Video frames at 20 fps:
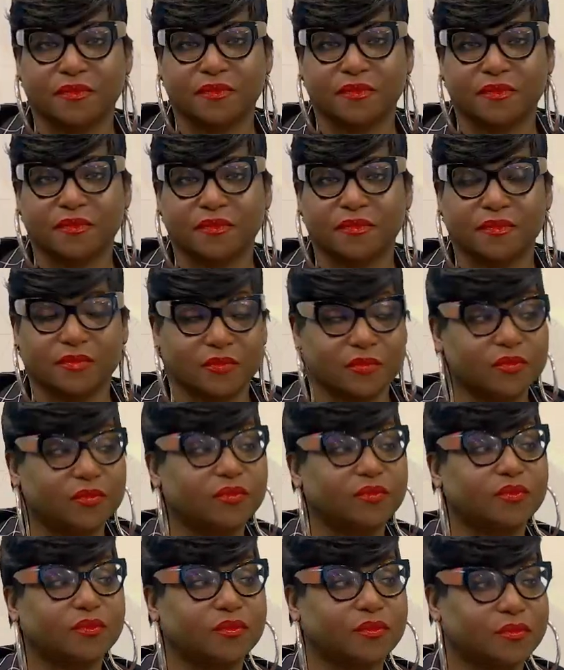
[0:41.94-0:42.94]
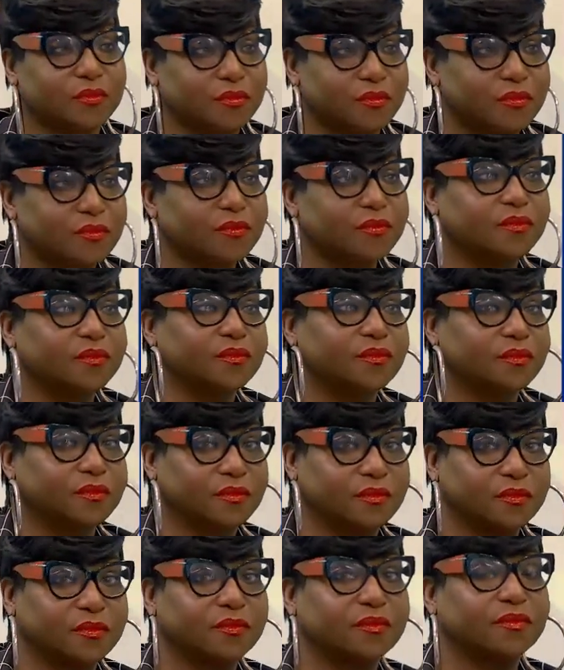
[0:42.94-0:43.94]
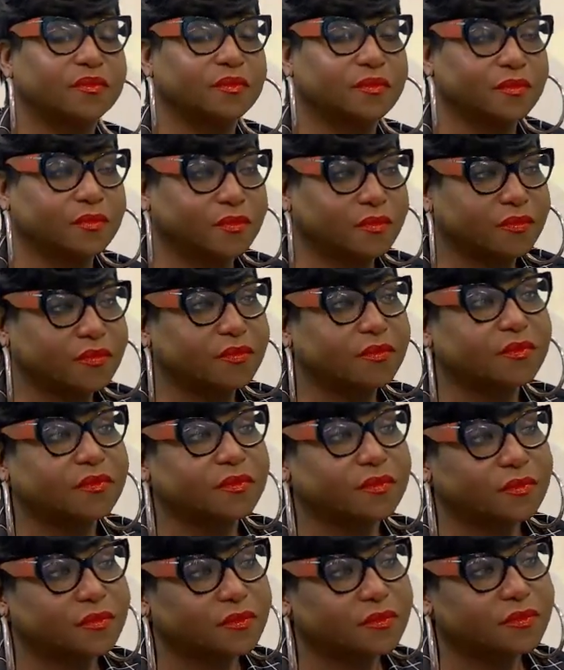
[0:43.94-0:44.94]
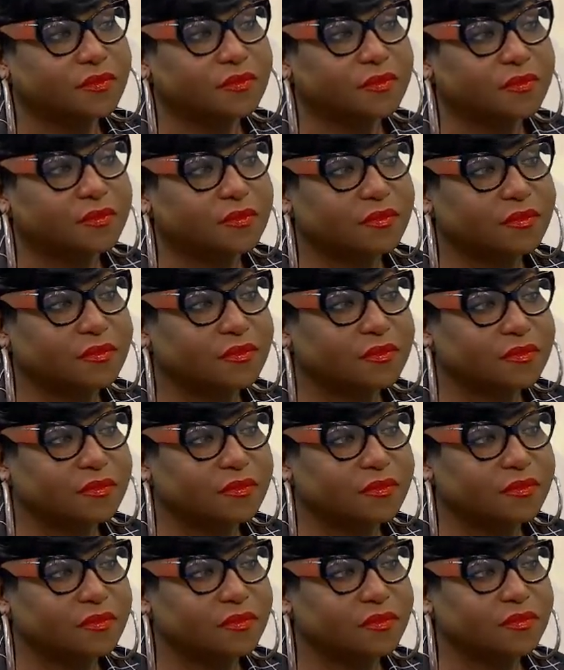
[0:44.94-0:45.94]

[no speech]